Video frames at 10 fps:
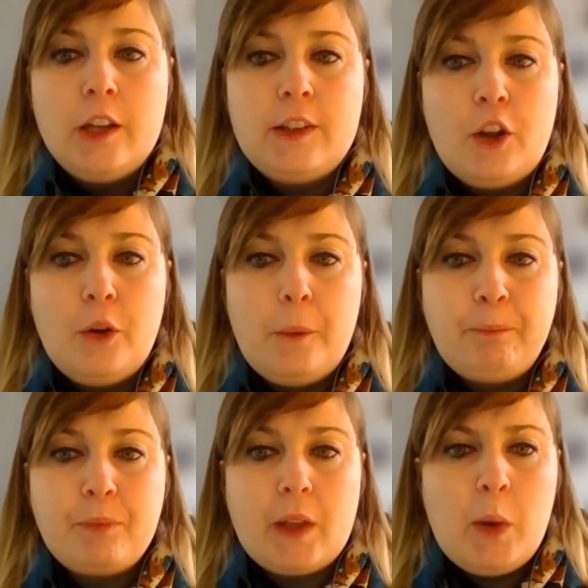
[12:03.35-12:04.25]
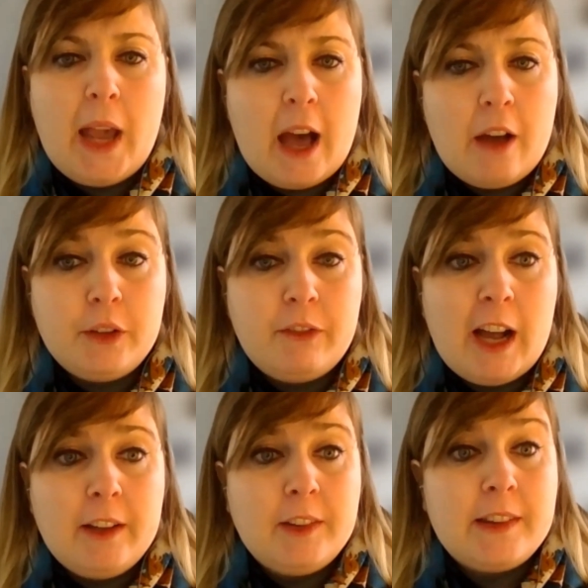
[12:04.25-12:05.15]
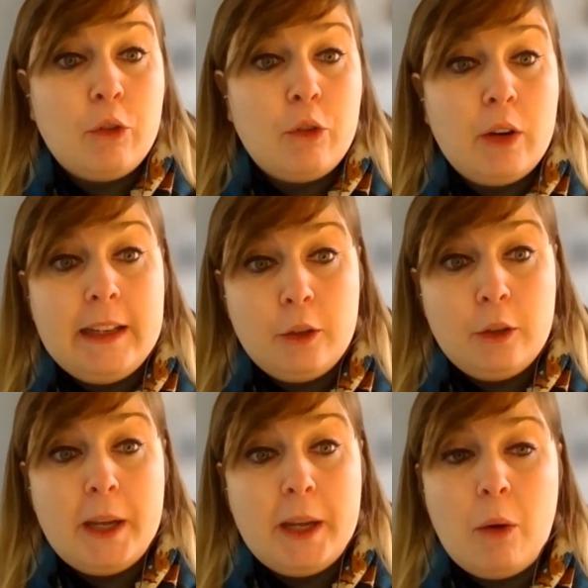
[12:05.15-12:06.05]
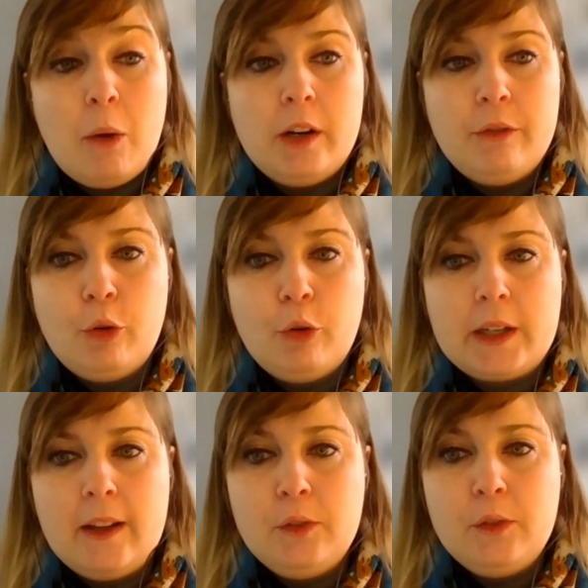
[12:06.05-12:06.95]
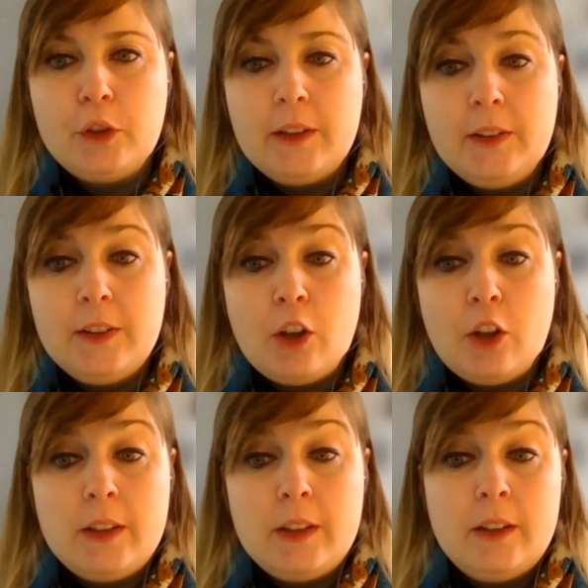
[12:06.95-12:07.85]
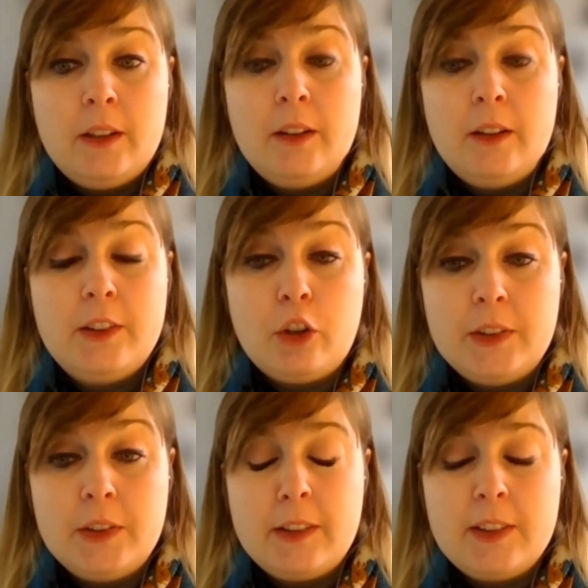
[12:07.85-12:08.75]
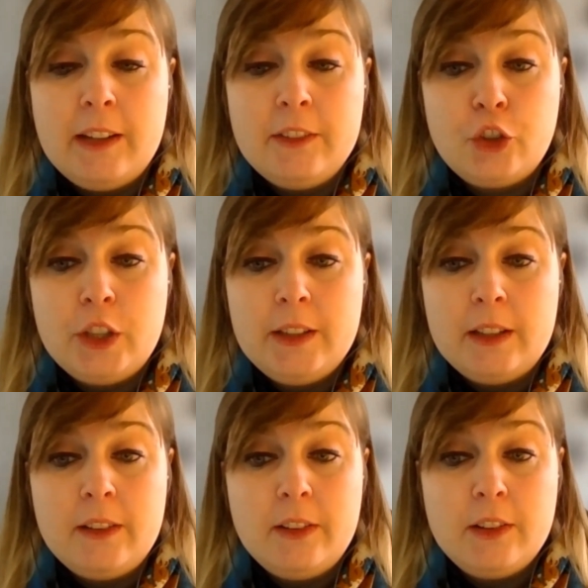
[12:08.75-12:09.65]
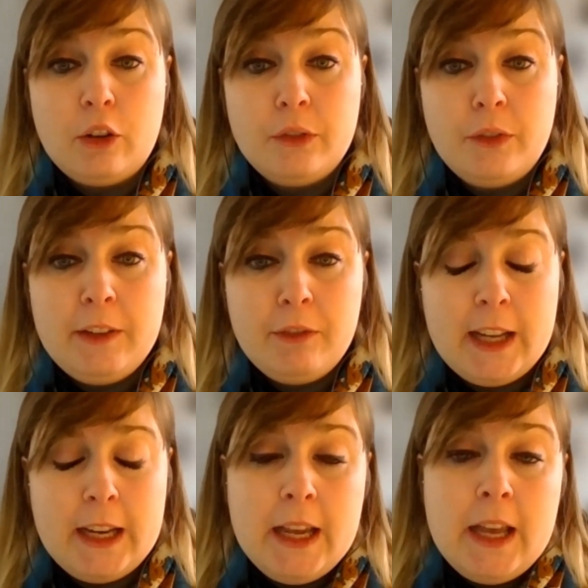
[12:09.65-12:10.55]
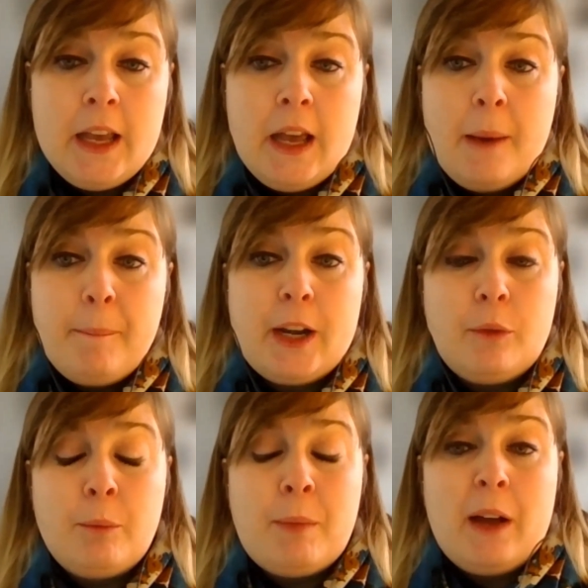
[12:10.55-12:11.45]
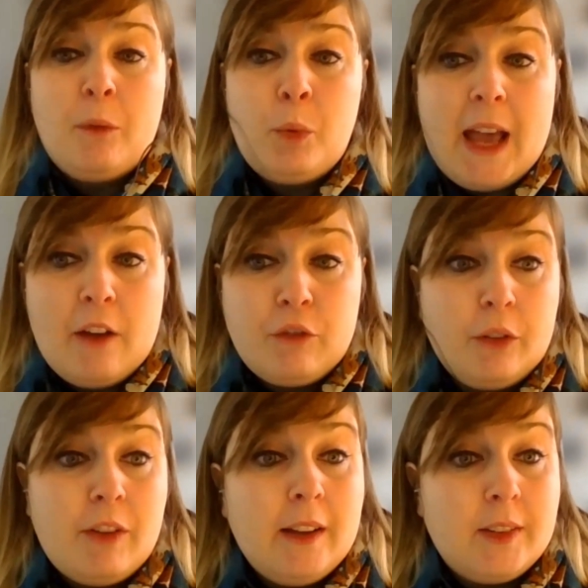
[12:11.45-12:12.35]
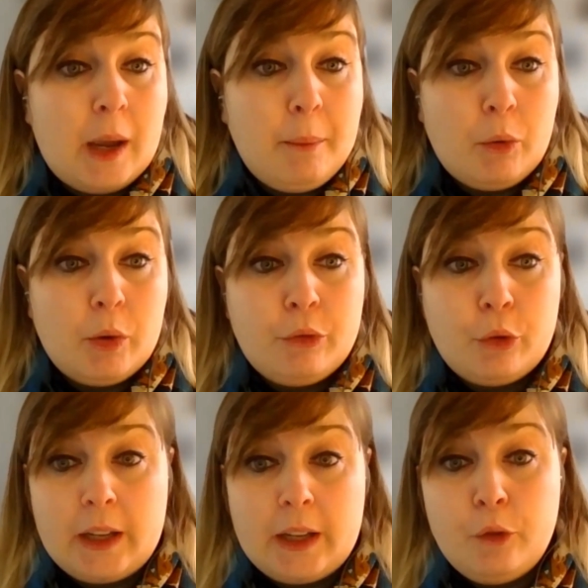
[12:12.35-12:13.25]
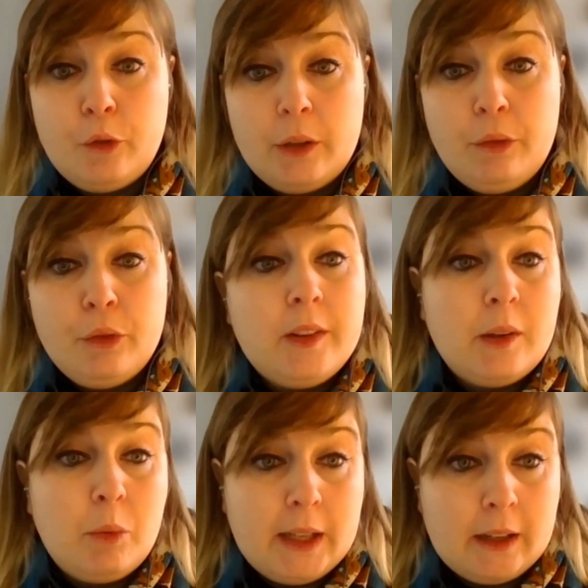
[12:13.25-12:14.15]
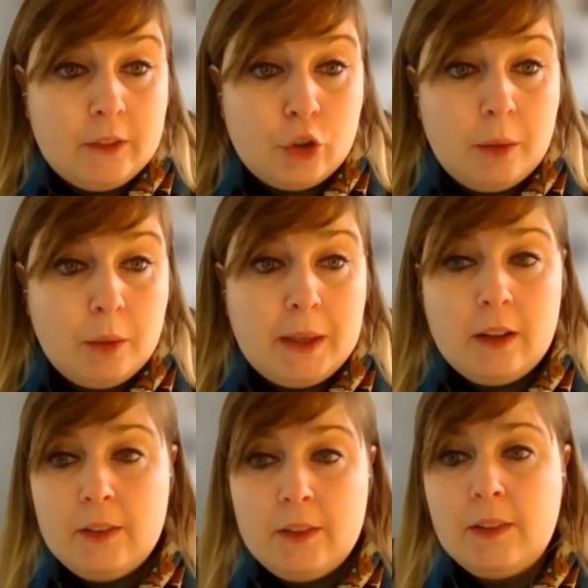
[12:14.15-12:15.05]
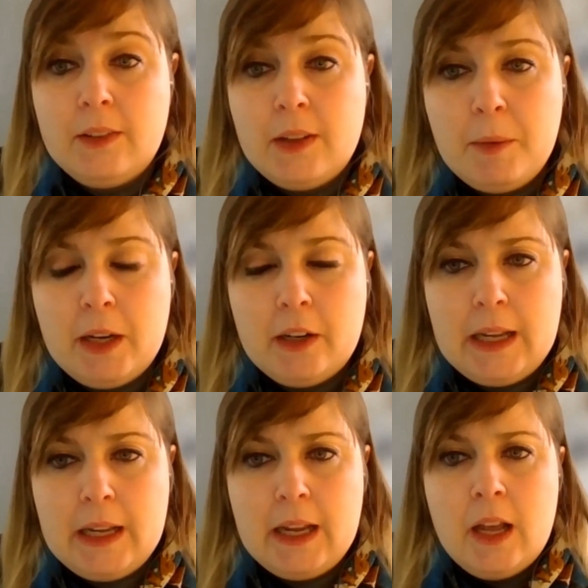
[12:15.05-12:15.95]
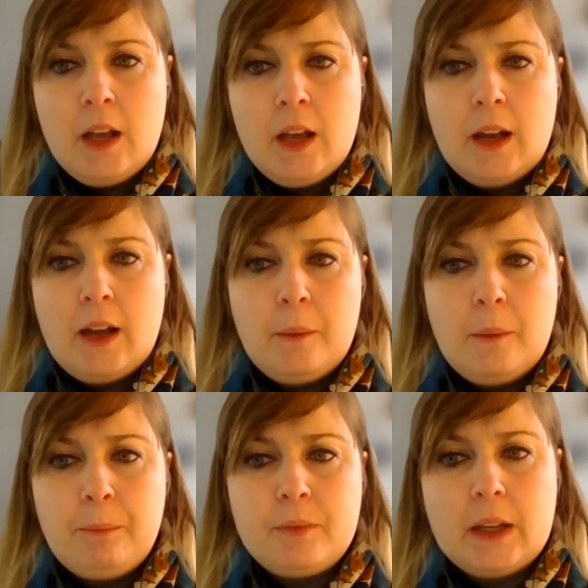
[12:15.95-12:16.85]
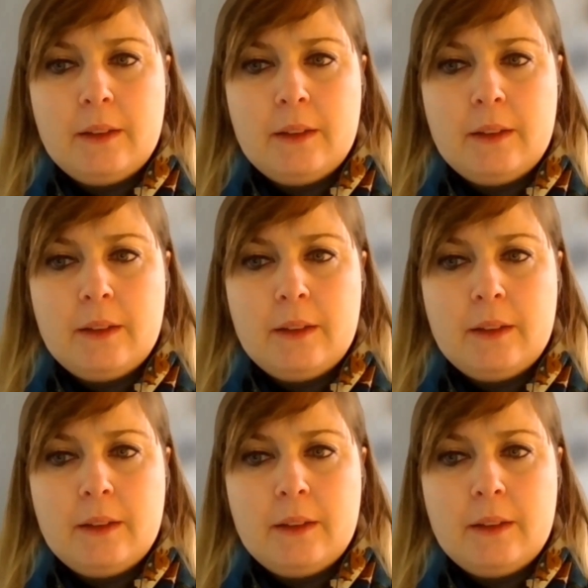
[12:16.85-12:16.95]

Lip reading: So we have revised down a little bit our forecast for the stock 600 and the stock 50, but we have revised up our forecast for the FTSE 100 because similarly, the